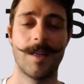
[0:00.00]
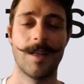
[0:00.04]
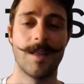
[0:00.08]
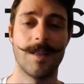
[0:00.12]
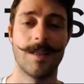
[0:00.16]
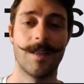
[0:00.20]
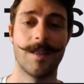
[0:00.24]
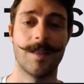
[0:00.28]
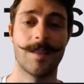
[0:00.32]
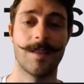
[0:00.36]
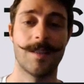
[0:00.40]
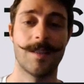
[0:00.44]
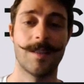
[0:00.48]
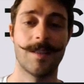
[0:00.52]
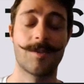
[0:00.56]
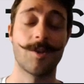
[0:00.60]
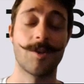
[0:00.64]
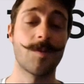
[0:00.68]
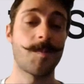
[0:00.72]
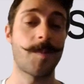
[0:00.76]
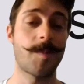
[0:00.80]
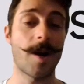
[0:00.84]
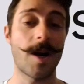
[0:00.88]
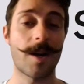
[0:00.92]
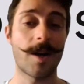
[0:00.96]

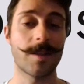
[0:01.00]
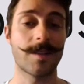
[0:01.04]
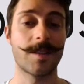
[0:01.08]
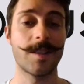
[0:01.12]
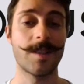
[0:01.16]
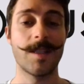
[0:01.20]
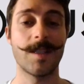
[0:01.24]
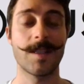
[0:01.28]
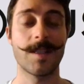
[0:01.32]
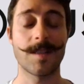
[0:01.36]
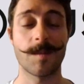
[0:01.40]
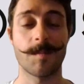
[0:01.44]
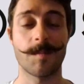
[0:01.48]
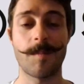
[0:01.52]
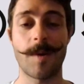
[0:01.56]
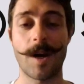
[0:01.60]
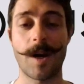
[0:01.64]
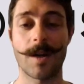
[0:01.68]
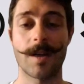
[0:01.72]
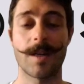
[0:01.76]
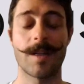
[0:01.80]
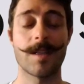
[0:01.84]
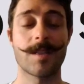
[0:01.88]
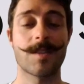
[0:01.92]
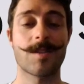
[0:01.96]
third parties and
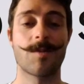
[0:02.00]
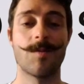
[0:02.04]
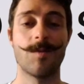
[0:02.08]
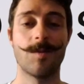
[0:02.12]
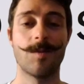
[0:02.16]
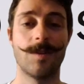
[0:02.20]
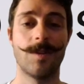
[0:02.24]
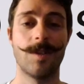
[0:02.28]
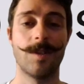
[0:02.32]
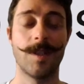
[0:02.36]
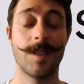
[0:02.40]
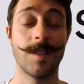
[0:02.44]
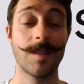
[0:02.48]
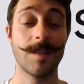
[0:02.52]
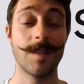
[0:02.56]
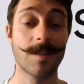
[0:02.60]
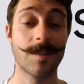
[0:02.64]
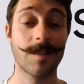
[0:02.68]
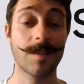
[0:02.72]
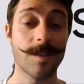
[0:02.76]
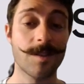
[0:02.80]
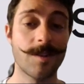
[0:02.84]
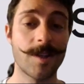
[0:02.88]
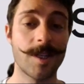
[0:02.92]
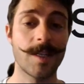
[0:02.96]
partners could
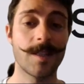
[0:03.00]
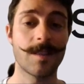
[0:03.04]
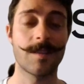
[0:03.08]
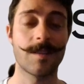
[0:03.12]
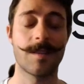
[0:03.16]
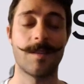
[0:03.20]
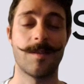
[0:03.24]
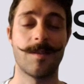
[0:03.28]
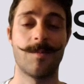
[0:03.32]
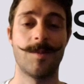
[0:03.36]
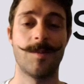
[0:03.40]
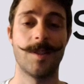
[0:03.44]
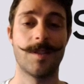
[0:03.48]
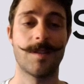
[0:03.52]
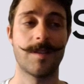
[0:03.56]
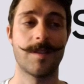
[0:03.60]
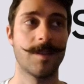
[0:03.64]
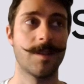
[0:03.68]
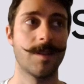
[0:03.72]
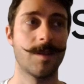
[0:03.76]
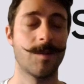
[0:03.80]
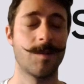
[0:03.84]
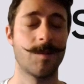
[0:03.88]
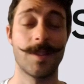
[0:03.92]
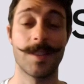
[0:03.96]
integrate with
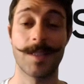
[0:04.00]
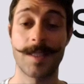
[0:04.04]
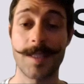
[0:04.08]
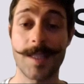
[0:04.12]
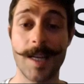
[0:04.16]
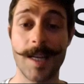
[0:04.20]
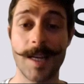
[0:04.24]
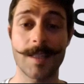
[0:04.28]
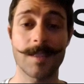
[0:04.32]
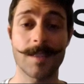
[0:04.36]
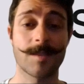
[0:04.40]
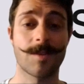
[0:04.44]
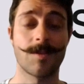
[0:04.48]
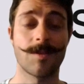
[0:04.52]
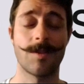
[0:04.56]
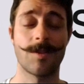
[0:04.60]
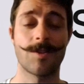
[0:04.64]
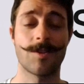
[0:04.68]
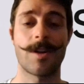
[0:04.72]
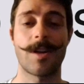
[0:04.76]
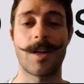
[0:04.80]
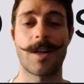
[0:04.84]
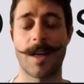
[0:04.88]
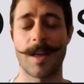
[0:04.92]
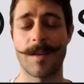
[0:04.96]
the stack. So in
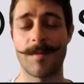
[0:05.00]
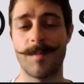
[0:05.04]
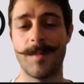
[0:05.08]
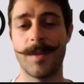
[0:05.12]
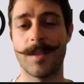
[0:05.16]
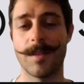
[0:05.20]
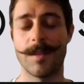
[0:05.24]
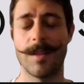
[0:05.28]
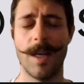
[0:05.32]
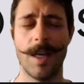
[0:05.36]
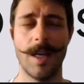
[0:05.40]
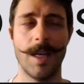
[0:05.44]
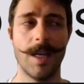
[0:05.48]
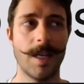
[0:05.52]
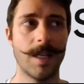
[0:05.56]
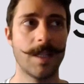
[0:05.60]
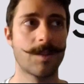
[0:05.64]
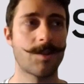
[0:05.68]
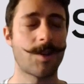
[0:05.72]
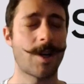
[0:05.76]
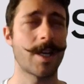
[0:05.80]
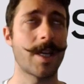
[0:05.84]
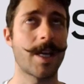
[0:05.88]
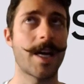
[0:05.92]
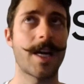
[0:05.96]
general, I've been
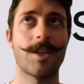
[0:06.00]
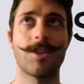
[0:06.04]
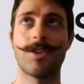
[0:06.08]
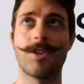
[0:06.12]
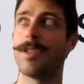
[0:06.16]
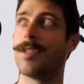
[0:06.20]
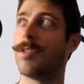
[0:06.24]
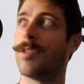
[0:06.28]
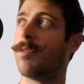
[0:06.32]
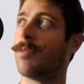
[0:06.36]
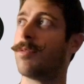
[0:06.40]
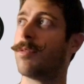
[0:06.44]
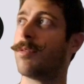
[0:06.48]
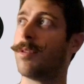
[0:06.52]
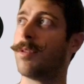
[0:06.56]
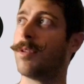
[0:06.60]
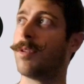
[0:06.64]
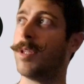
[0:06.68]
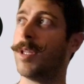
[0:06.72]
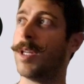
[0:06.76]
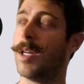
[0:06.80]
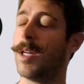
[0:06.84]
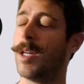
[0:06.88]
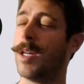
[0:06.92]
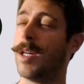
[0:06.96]
triaging
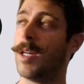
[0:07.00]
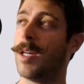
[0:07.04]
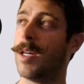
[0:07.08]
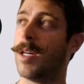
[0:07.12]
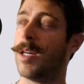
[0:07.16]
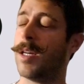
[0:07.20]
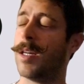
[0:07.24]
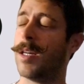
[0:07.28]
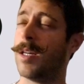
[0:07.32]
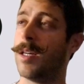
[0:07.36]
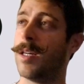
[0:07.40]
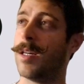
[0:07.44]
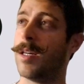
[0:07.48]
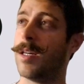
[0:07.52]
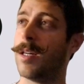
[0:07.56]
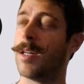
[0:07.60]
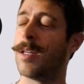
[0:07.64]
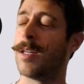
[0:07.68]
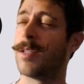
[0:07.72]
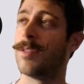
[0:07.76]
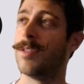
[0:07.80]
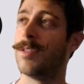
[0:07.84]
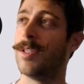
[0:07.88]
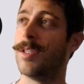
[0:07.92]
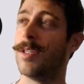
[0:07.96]
all
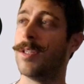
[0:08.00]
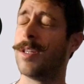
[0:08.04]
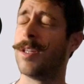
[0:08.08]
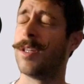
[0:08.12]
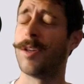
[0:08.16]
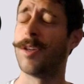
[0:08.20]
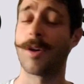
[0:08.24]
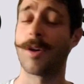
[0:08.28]
the